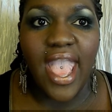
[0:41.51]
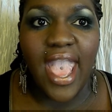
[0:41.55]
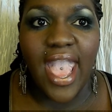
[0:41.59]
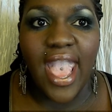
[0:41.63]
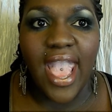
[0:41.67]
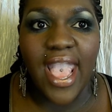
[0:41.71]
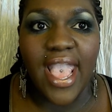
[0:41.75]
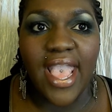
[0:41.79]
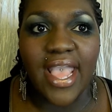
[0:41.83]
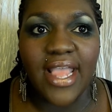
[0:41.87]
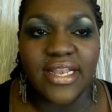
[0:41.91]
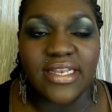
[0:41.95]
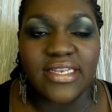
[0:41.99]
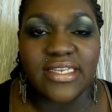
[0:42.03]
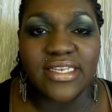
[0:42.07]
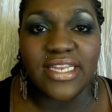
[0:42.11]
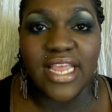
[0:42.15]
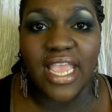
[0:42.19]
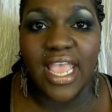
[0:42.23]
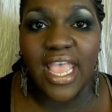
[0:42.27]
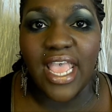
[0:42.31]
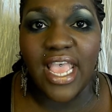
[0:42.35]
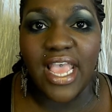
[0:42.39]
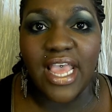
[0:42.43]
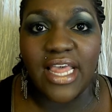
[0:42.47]
And
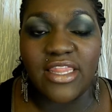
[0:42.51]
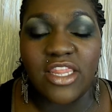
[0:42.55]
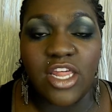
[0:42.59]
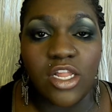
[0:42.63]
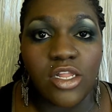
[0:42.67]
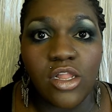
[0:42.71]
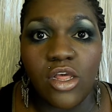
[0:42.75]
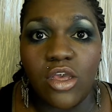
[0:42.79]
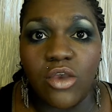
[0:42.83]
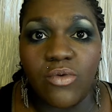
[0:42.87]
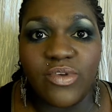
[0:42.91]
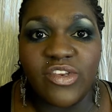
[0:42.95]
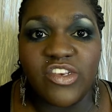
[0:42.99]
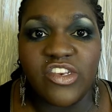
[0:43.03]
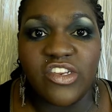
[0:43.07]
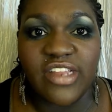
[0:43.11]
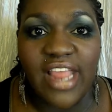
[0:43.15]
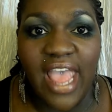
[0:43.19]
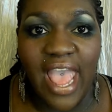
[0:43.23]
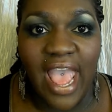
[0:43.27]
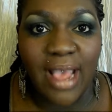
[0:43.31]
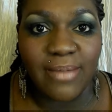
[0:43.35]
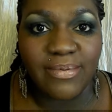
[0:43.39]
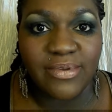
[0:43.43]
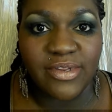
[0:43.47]
the look was just
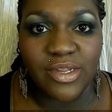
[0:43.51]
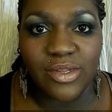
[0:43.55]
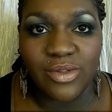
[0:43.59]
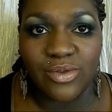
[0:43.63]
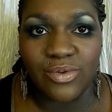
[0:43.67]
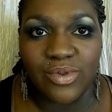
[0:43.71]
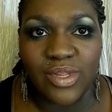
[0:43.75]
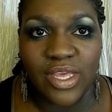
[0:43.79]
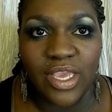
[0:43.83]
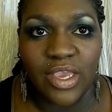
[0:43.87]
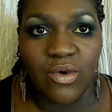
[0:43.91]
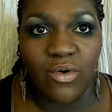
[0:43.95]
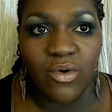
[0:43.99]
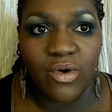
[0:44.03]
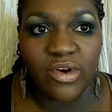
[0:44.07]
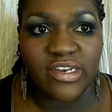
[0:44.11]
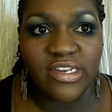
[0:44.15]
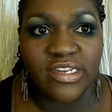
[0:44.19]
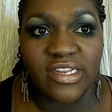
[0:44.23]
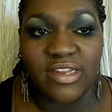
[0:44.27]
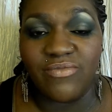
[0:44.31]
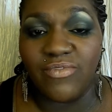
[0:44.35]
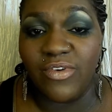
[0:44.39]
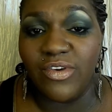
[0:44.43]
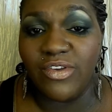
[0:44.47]
absolutely
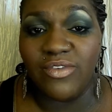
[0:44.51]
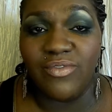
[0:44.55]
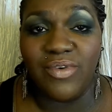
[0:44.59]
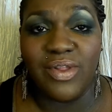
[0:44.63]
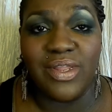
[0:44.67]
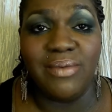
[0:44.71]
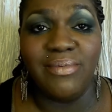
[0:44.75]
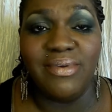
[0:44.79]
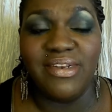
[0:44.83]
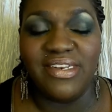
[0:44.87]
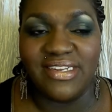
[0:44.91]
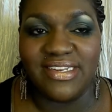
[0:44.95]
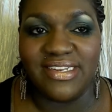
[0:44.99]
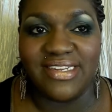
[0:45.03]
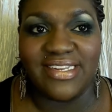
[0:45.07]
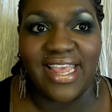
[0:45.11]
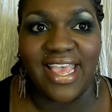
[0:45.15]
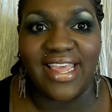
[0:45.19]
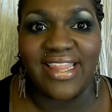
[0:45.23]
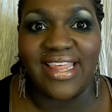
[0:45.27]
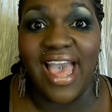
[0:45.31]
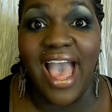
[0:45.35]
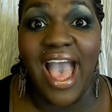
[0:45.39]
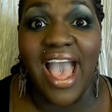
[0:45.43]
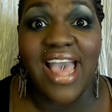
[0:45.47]
gorgeous. And first of all, let me just
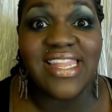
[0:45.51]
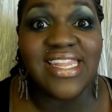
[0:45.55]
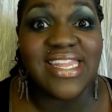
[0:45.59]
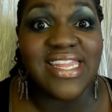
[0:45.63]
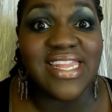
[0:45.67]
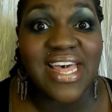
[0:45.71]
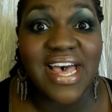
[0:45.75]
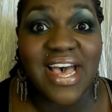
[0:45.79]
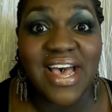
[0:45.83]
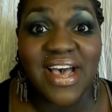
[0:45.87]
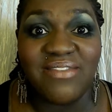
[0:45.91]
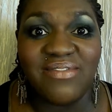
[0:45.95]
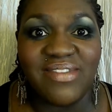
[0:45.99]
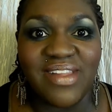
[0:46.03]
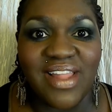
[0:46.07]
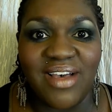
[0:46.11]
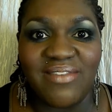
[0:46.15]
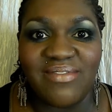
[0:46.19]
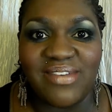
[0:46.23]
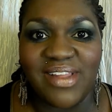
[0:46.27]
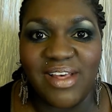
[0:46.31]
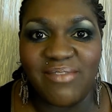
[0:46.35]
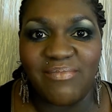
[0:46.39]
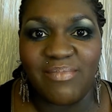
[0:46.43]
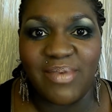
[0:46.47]
say that I love,
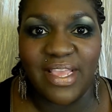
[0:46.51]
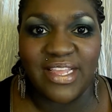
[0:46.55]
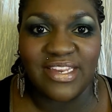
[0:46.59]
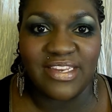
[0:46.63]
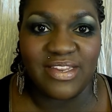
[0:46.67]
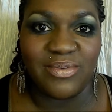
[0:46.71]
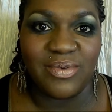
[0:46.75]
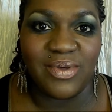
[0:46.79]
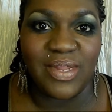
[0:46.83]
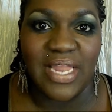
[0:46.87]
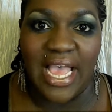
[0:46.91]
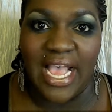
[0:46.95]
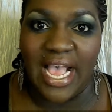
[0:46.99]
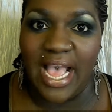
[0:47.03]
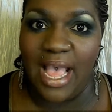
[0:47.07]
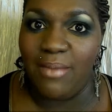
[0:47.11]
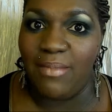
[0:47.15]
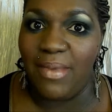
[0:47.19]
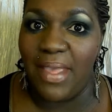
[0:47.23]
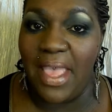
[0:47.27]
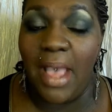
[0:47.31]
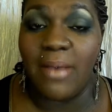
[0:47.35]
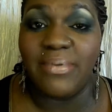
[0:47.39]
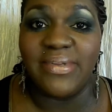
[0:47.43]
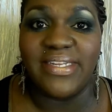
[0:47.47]
love, love Pixiwoo. Like,
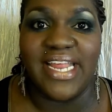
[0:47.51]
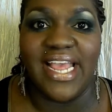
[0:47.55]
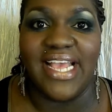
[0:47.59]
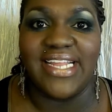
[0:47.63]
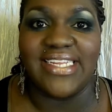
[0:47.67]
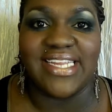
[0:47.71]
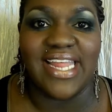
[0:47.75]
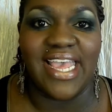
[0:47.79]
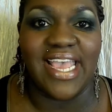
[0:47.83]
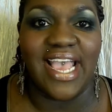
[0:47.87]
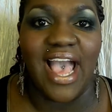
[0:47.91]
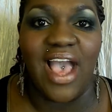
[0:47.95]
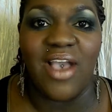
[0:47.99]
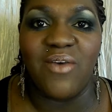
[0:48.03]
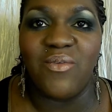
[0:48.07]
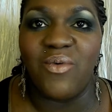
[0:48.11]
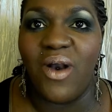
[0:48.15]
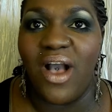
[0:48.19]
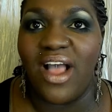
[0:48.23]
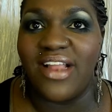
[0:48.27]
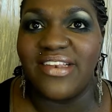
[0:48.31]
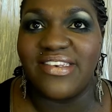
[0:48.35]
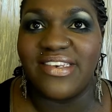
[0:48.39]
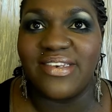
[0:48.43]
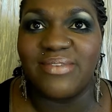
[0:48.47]
I'm obsessed. Like, I watch